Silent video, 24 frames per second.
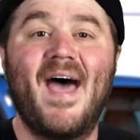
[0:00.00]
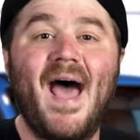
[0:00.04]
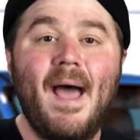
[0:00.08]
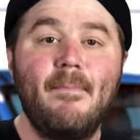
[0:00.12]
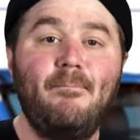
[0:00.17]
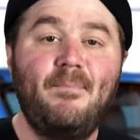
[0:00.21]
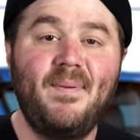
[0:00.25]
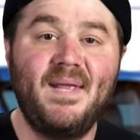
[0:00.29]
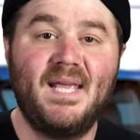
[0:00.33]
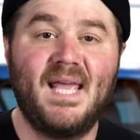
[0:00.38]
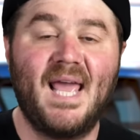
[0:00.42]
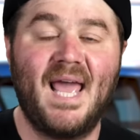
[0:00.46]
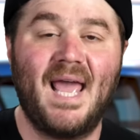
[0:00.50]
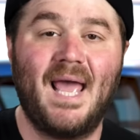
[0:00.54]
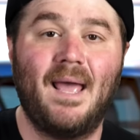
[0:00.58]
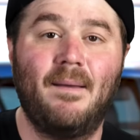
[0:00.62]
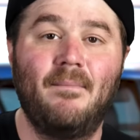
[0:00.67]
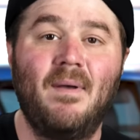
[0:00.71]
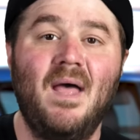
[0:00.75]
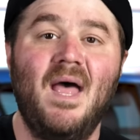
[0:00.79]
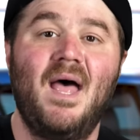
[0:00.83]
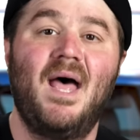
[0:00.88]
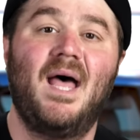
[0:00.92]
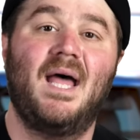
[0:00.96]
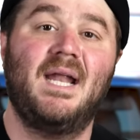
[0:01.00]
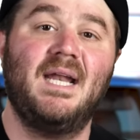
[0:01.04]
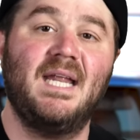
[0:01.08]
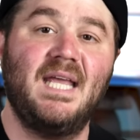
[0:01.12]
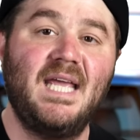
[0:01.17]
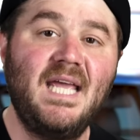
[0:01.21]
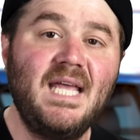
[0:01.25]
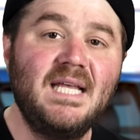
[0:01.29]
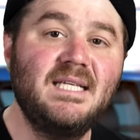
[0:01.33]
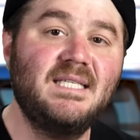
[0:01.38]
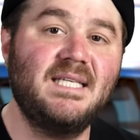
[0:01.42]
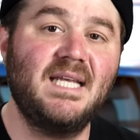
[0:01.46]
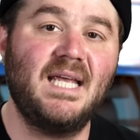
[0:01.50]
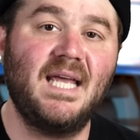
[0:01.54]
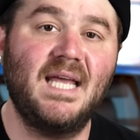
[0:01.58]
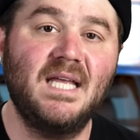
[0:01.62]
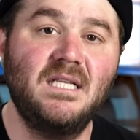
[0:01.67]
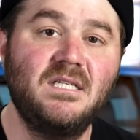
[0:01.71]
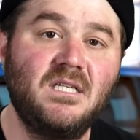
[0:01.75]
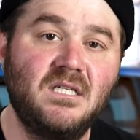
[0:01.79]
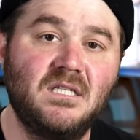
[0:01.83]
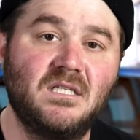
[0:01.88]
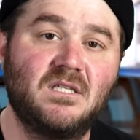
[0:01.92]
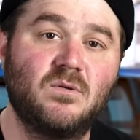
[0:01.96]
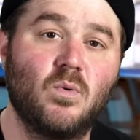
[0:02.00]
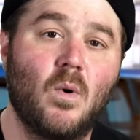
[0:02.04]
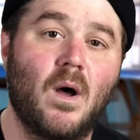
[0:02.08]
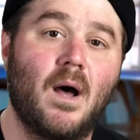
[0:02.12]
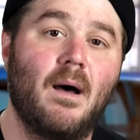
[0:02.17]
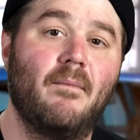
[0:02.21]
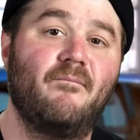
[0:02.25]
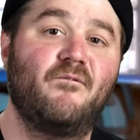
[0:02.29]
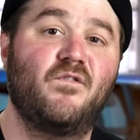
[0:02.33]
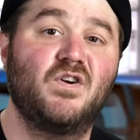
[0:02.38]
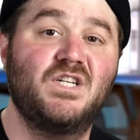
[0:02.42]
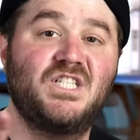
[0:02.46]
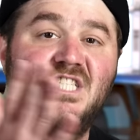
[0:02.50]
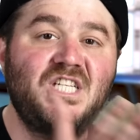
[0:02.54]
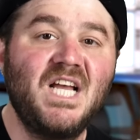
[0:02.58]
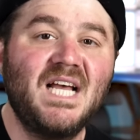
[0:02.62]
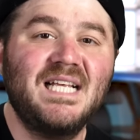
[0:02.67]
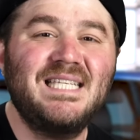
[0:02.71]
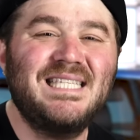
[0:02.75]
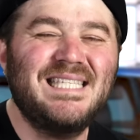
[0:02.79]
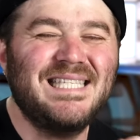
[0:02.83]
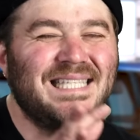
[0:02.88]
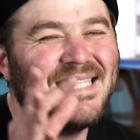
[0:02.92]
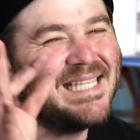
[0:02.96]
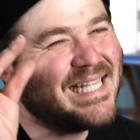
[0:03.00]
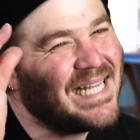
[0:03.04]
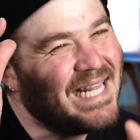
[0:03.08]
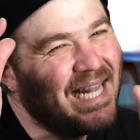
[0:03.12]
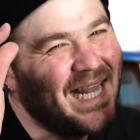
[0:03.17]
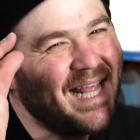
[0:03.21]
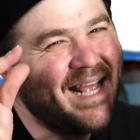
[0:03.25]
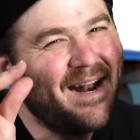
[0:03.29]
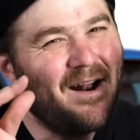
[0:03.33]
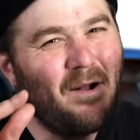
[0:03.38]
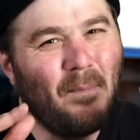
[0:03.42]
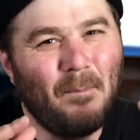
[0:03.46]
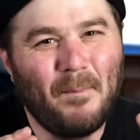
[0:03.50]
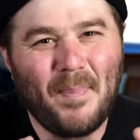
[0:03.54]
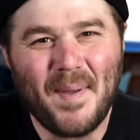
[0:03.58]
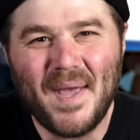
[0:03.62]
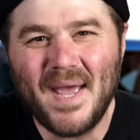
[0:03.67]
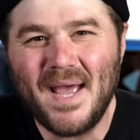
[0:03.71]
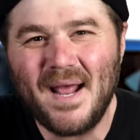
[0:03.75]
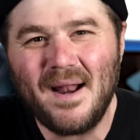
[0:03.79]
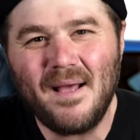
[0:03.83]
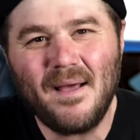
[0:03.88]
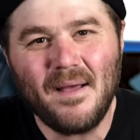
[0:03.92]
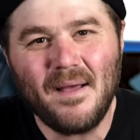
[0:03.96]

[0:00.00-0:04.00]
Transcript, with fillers: that became an easy engine swap for just a little bit